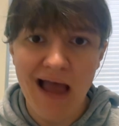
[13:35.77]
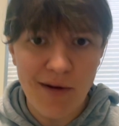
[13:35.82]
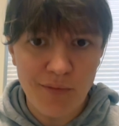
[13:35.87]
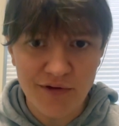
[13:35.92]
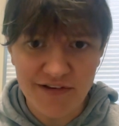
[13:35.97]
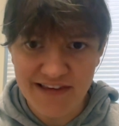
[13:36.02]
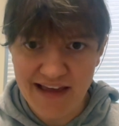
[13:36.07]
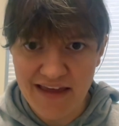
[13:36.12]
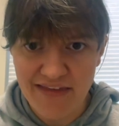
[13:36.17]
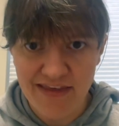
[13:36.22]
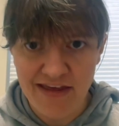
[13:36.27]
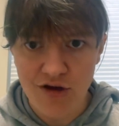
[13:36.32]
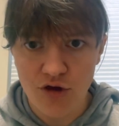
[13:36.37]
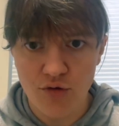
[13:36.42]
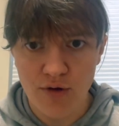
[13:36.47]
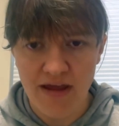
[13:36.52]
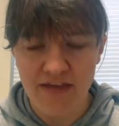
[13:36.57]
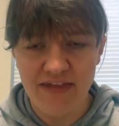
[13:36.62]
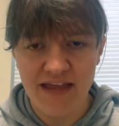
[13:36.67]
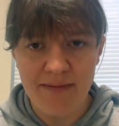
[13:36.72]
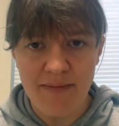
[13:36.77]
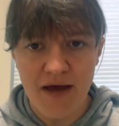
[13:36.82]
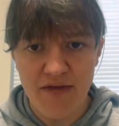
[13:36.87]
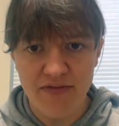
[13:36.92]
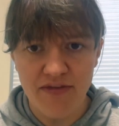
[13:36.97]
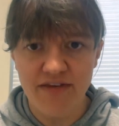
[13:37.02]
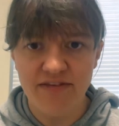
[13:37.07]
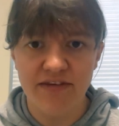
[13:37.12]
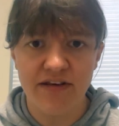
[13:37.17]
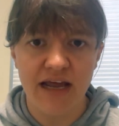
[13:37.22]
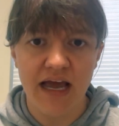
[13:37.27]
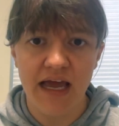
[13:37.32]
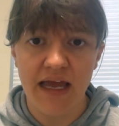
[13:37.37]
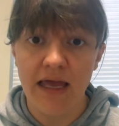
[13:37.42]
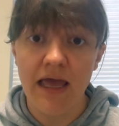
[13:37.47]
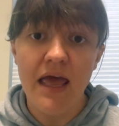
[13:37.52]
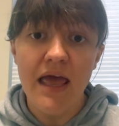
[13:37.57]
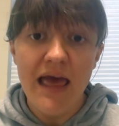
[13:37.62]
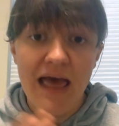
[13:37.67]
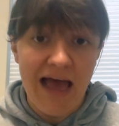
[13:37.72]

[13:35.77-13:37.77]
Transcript: I will say I think a great thing about this, and I